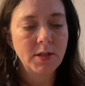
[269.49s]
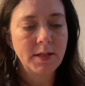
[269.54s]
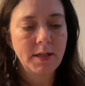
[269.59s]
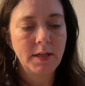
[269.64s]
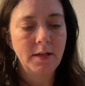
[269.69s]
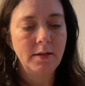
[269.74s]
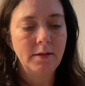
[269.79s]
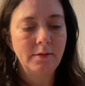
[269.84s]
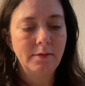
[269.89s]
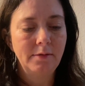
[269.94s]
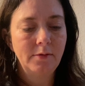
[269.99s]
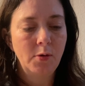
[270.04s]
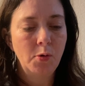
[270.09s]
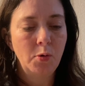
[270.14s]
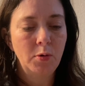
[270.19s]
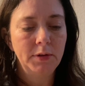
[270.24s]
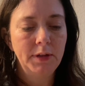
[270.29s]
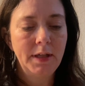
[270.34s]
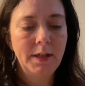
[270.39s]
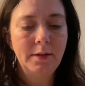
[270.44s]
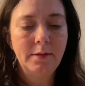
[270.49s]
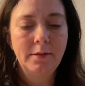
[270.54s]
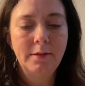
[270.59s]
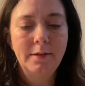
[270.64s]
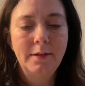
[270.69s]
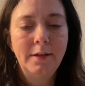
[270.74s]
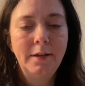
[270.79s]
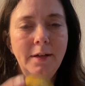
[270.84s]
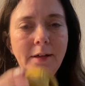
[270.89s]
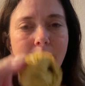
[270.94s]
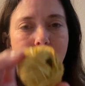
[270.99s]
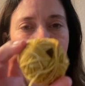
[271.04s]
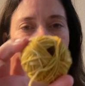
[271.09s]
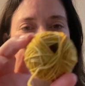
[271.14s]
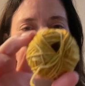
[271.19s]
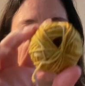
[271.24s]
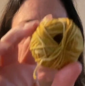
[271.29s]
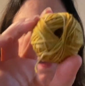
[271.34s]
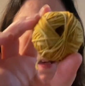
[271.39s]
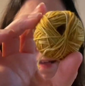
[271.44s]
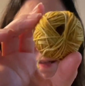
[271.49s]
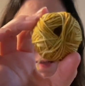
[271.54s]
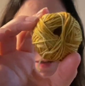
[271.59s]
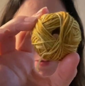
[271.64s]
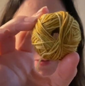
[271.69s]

didn't hold it. But isn't that so